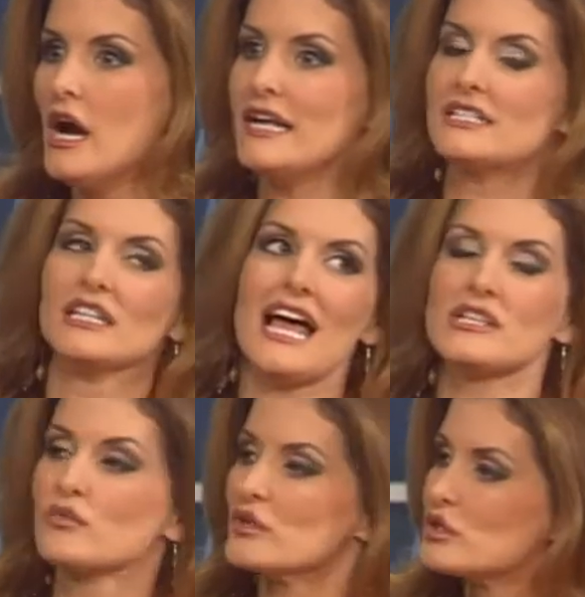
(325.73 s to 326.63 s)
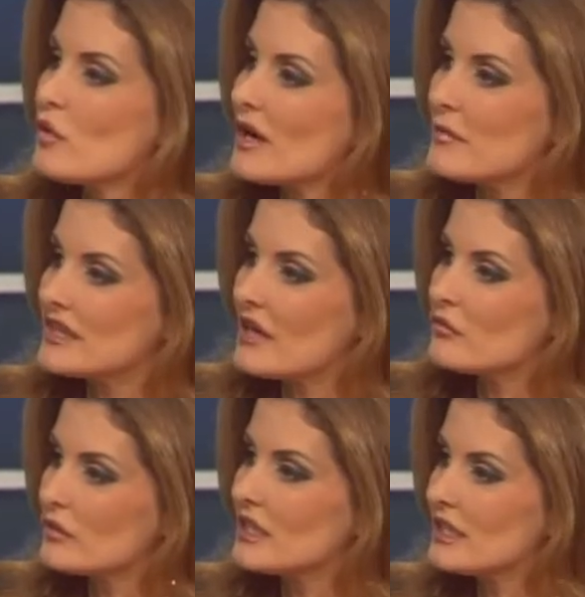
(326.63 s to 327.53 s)
It's a last resort. But that
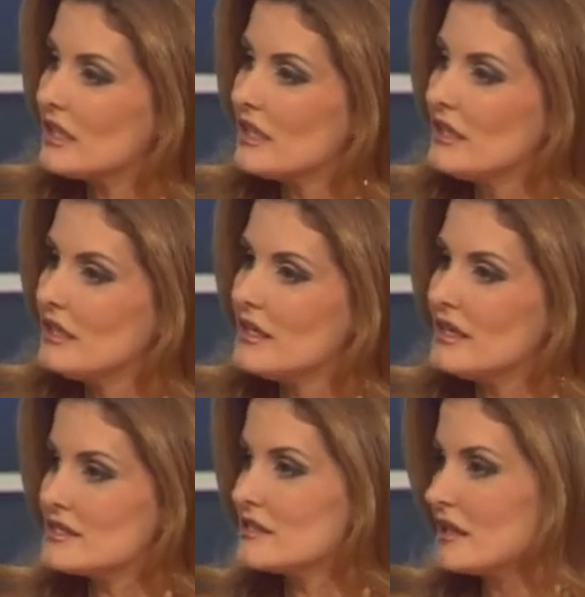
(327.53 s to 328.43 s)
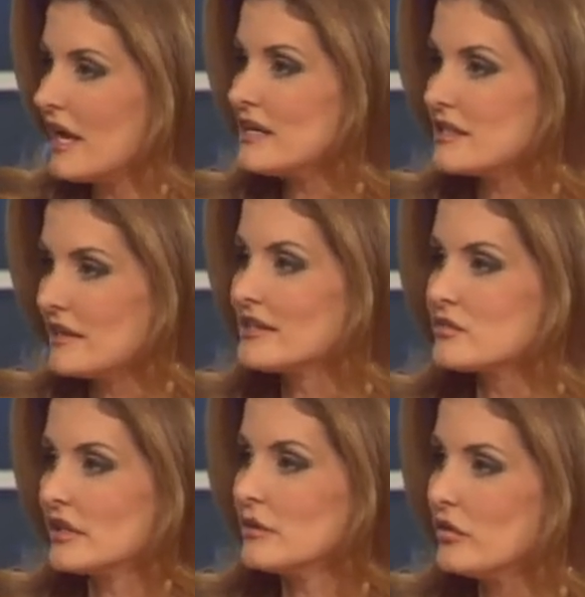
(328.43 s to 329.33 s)
really isn't the case. I think it's
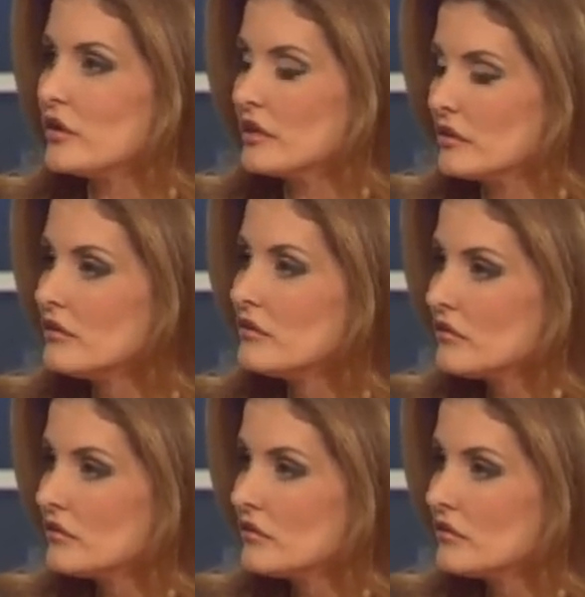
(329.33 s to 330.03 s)
really important.